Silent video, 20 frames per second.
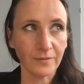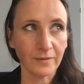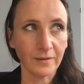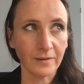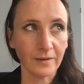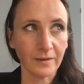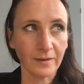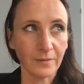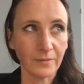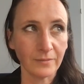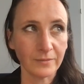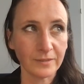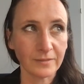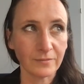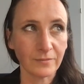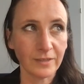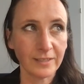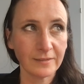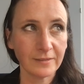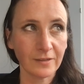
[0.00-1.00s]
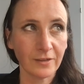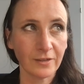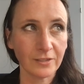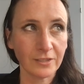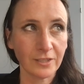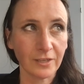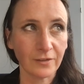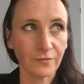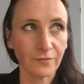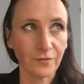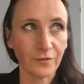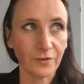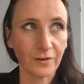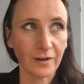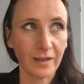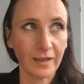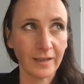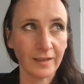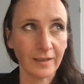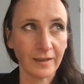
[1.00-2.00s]
was researching for
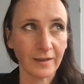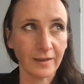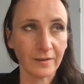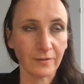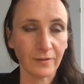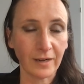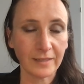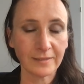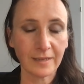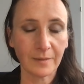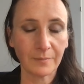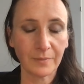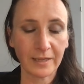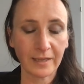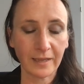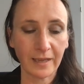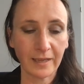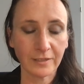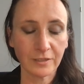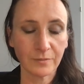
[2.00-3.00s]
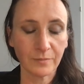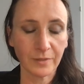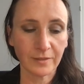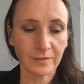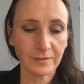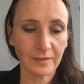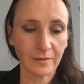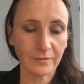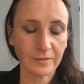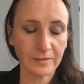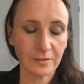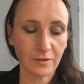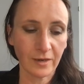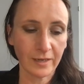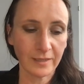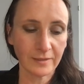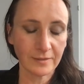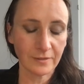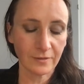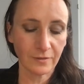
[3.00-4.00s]
a grant application, because I was
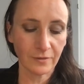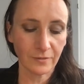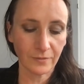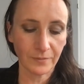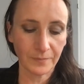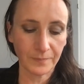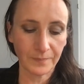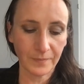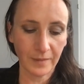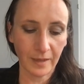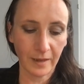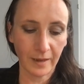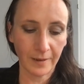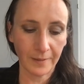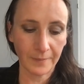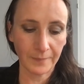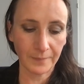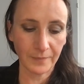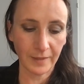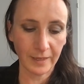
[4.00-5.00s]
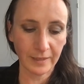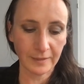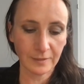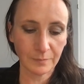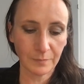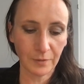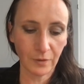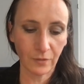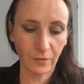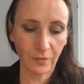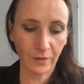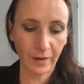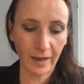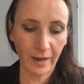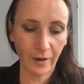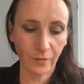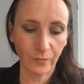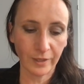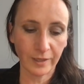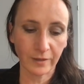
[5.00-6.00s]
trying to explore
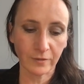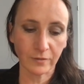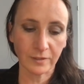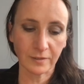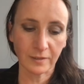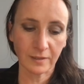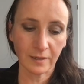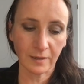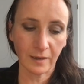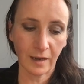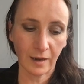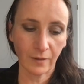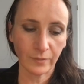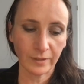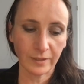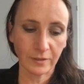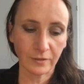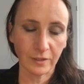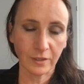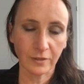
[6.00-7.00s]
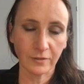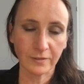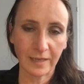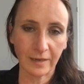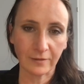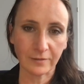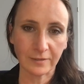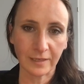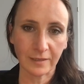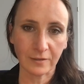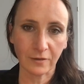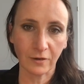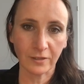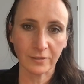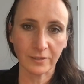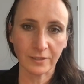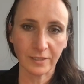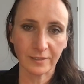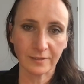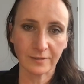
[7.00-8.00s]
how we could use our
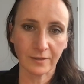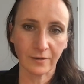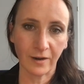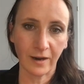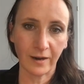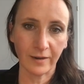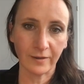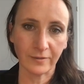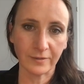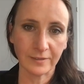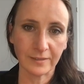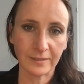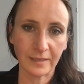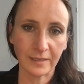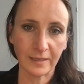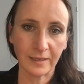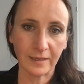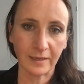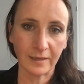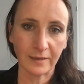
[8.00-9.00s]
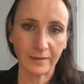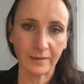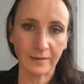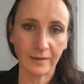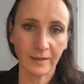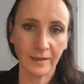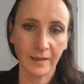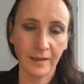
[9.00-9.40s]
technology, so IoT,